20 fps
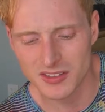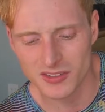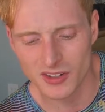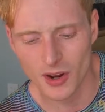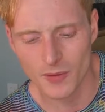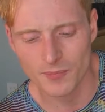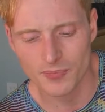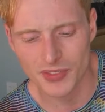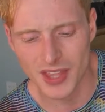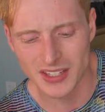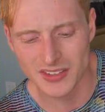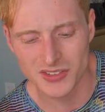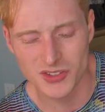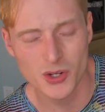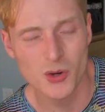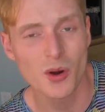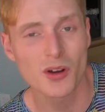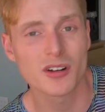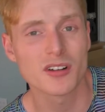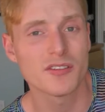So that's
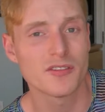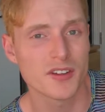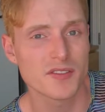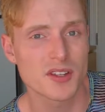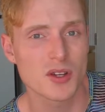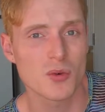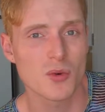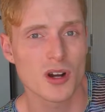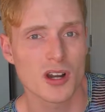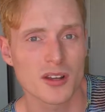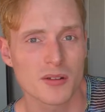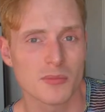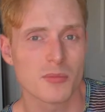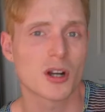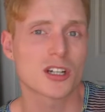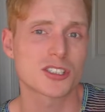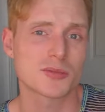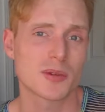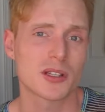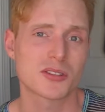two hundred fifty-one
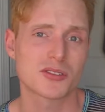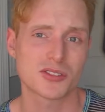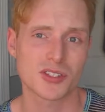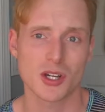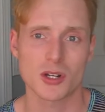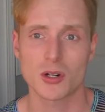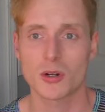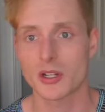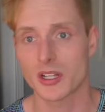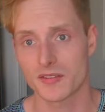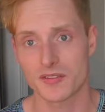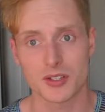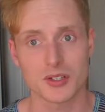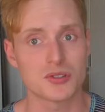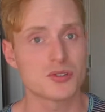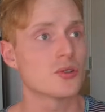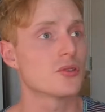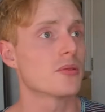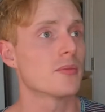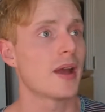marshmallows total if you
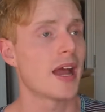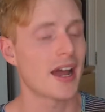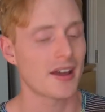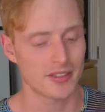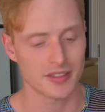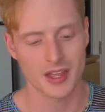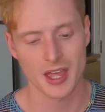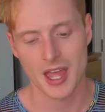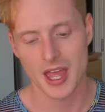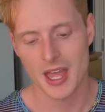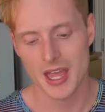do the math.